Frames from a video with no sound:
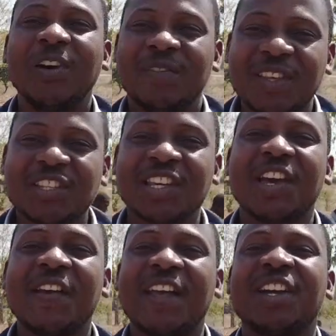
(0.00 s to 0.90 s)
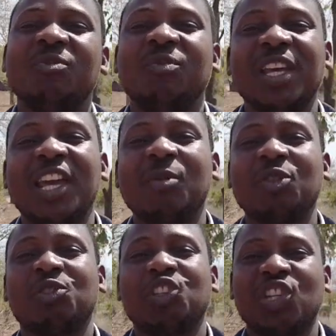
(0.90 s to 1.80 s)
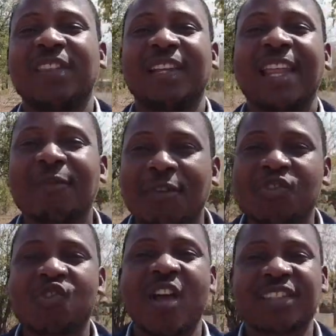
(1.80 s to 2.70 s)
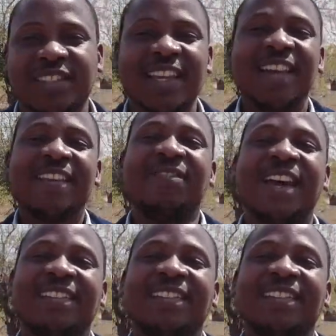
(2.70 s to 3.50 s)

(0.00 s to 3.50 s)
this area and be able to share the love of Christ that